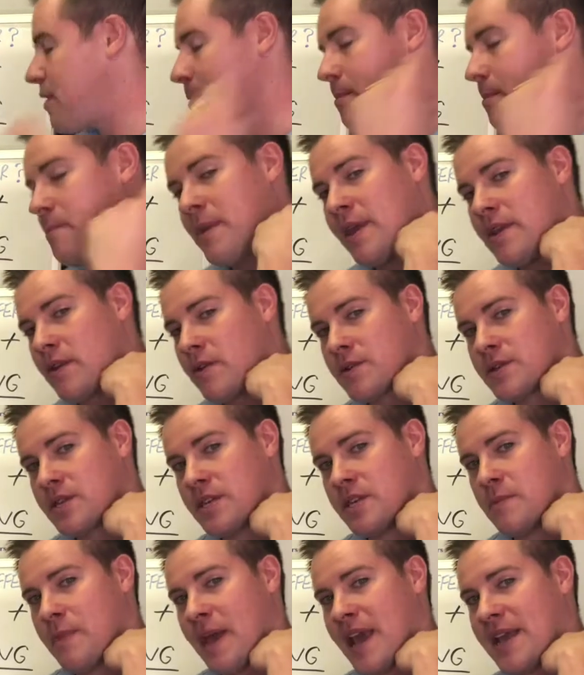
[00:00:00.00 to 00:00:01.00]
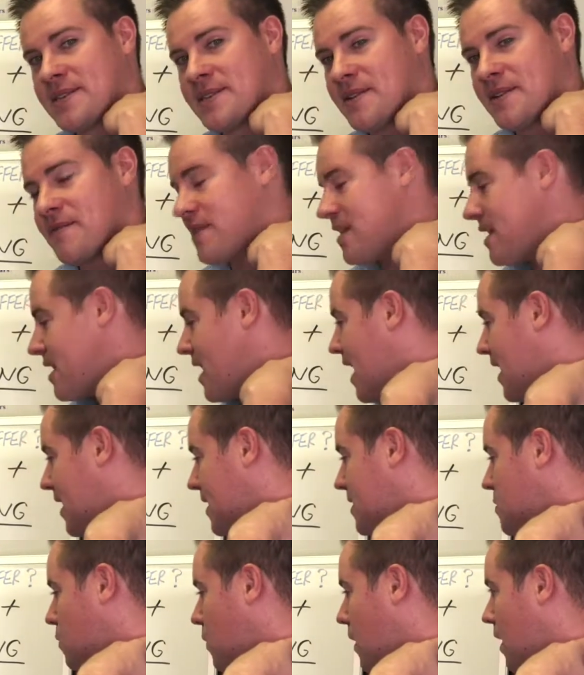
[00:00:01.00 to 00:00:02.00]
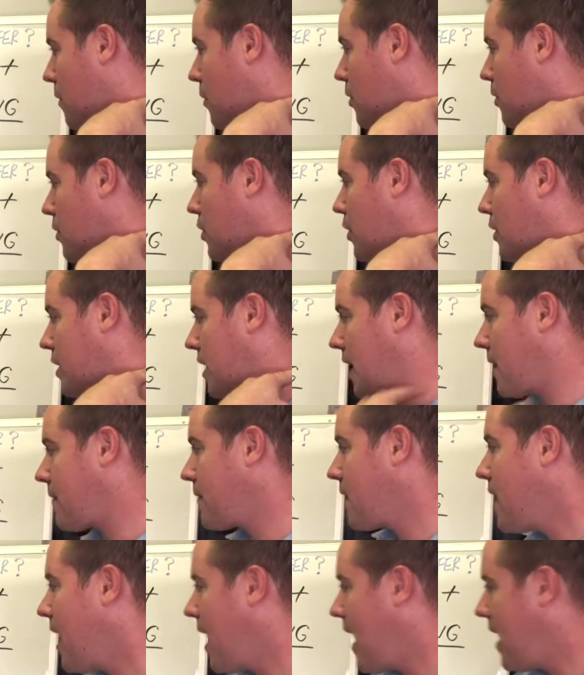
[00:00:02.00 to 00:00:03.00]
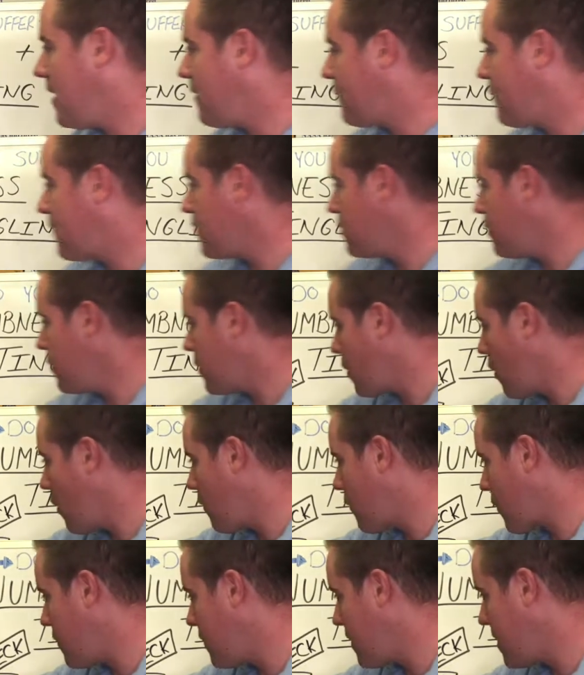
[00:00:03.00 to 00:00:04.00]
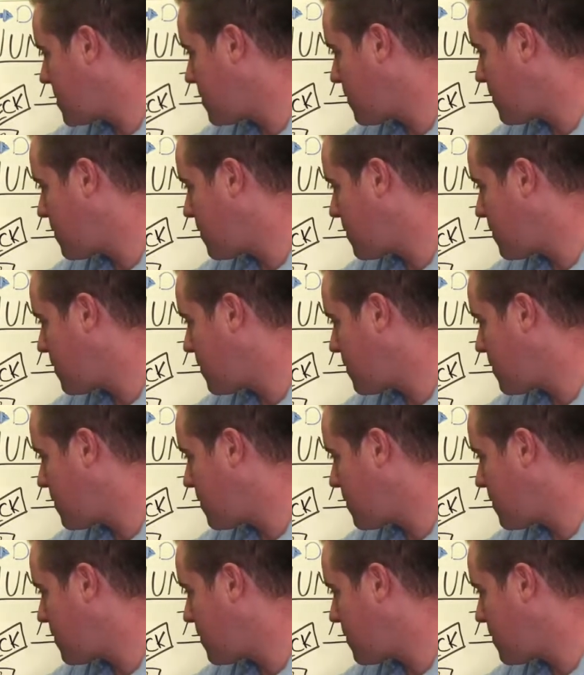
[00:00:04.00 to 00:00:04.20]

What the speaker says: the middle to the base of the neck is where we're looking. And if you look over in this